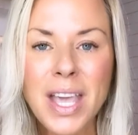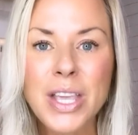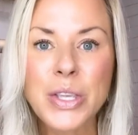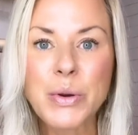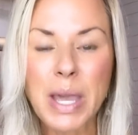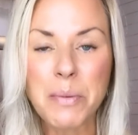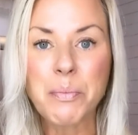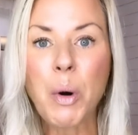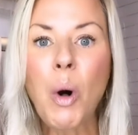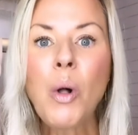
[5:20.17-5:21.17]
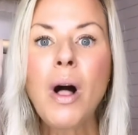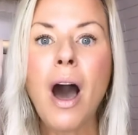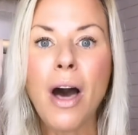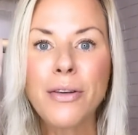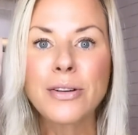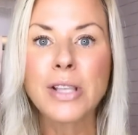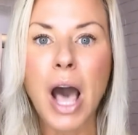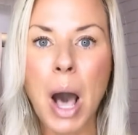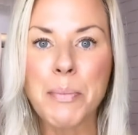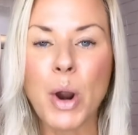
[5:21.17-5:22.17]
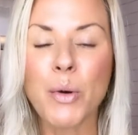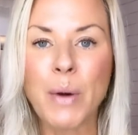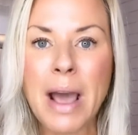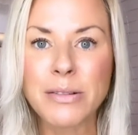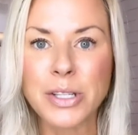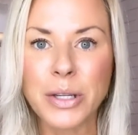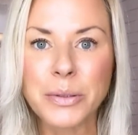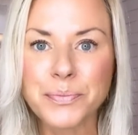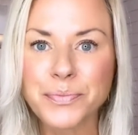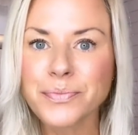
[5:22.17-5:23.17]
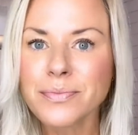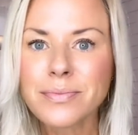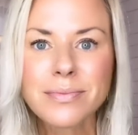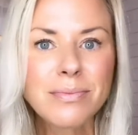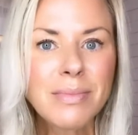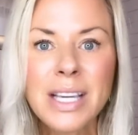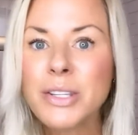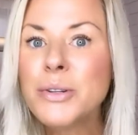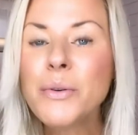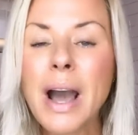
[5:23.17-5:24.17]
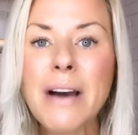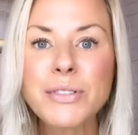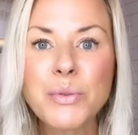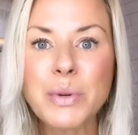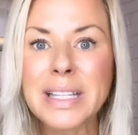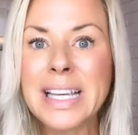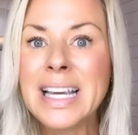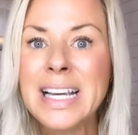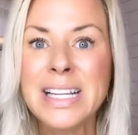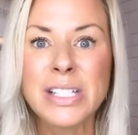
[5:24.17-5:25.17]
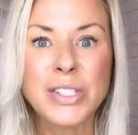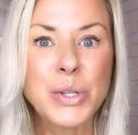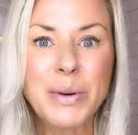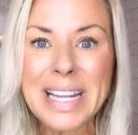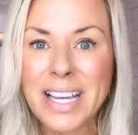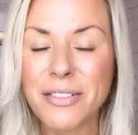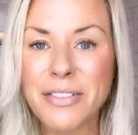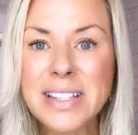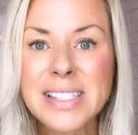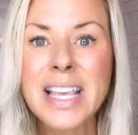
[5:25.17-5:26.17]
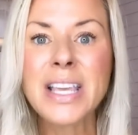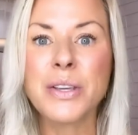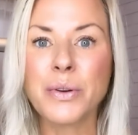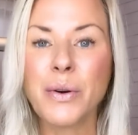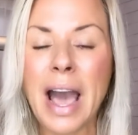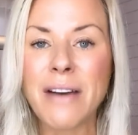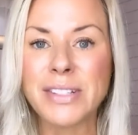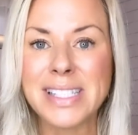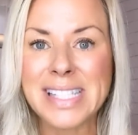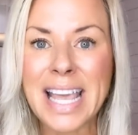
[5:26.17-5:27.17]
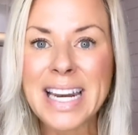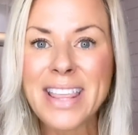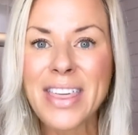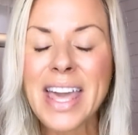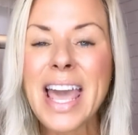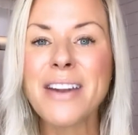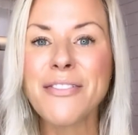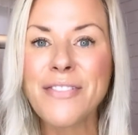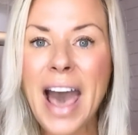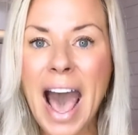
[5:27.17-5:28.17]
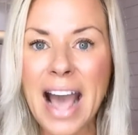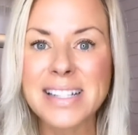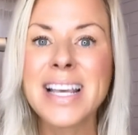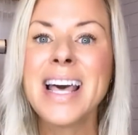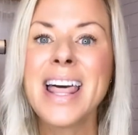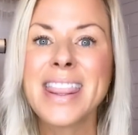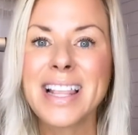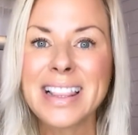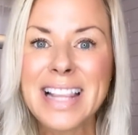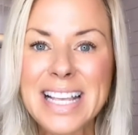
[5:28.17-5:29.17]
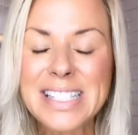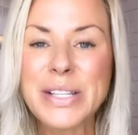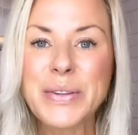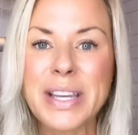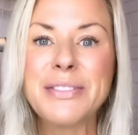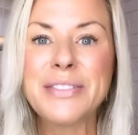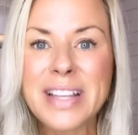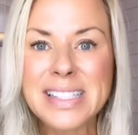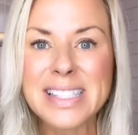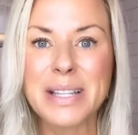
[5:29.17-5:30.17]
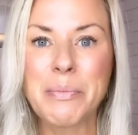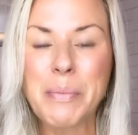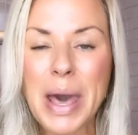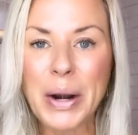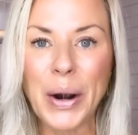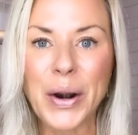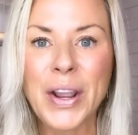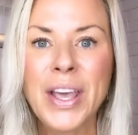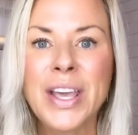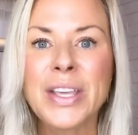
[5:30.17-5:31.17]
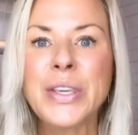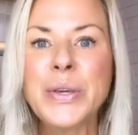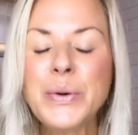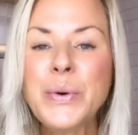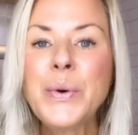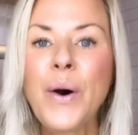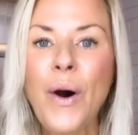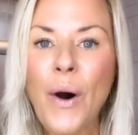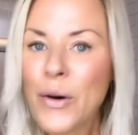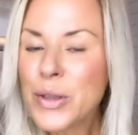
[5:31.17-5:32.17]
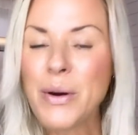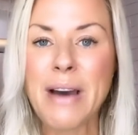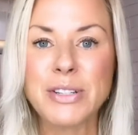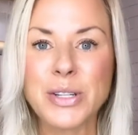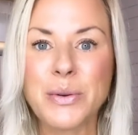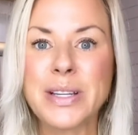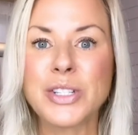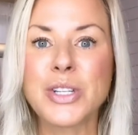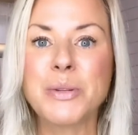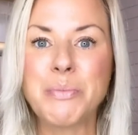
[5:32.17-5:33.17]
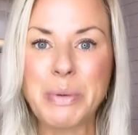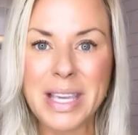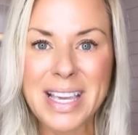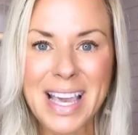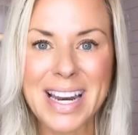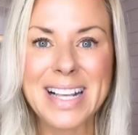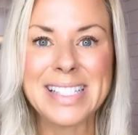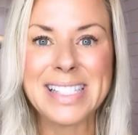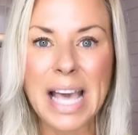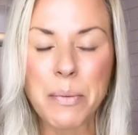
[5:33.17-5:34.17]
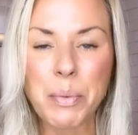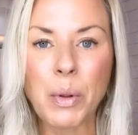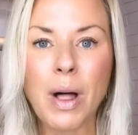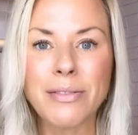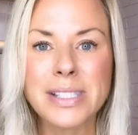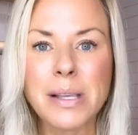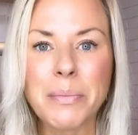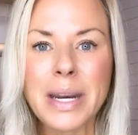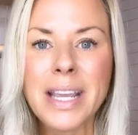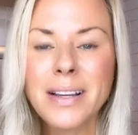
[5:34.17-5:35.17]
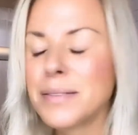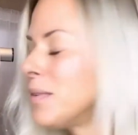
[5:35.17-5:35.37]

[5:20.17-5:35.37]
you can pull others up around you. You don't have to really do any convincing. You don't have to say anything. In fact, the less you convince, the better. All you have to do is just be an example of somebody